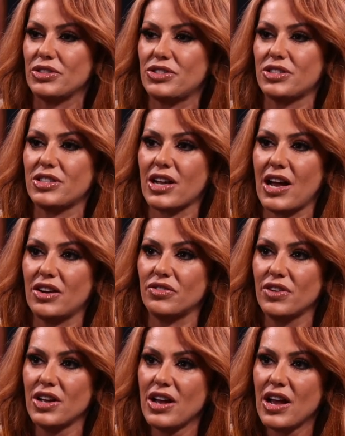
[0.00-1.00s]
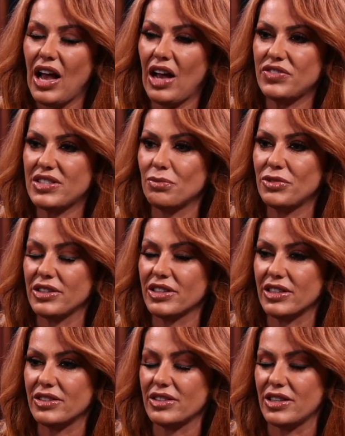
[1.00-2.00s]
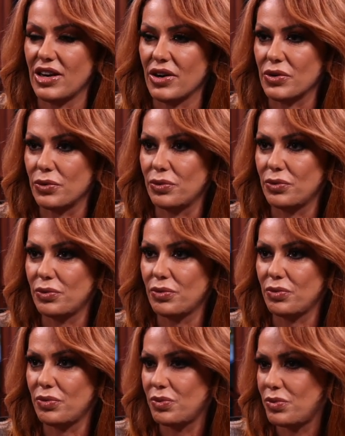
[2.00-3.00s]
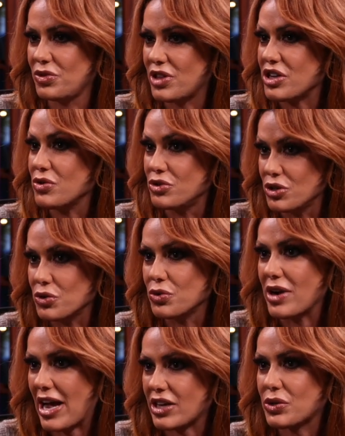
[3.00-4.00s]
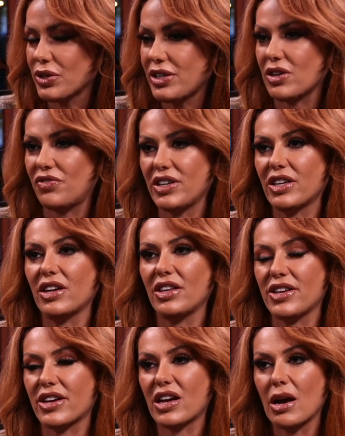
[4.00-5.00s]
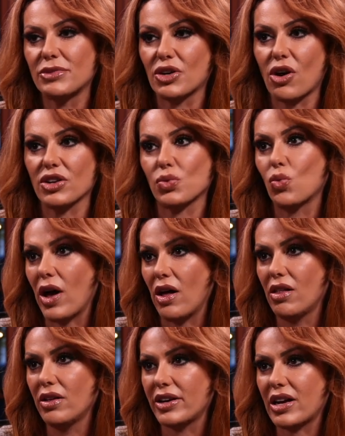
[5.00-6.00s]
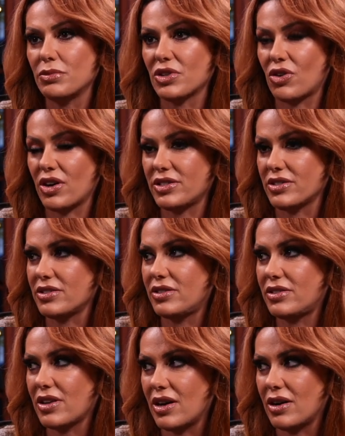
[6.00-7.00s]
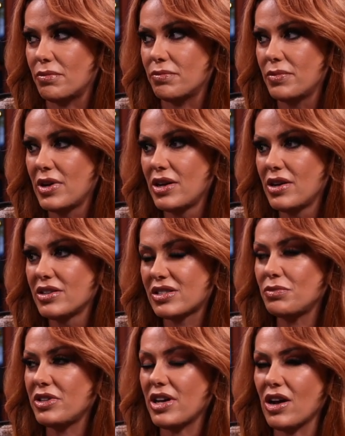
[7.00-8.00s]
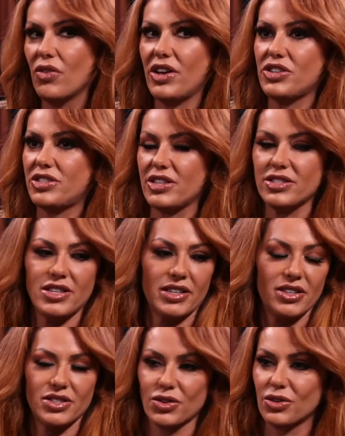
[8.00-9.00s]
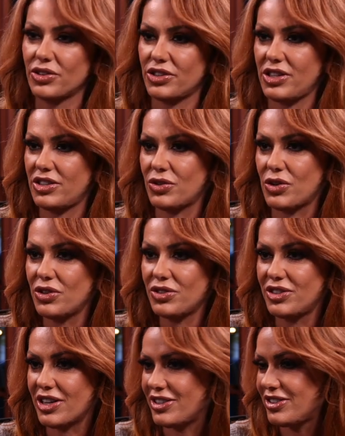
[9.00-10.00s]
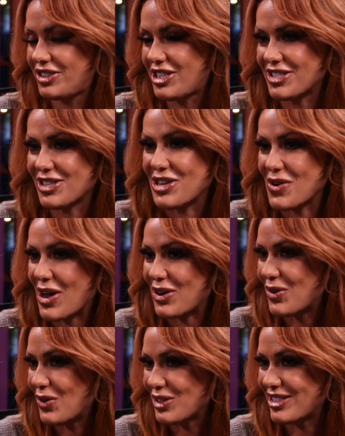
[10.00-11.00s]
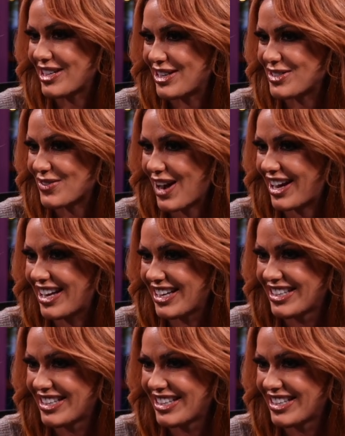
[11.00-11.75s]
Is just to kind of have something that that you do naturally. So I think it comes across well and comes across as something that, they just didn't stick this girl in there. Doesn't know how to hold a tennis racket.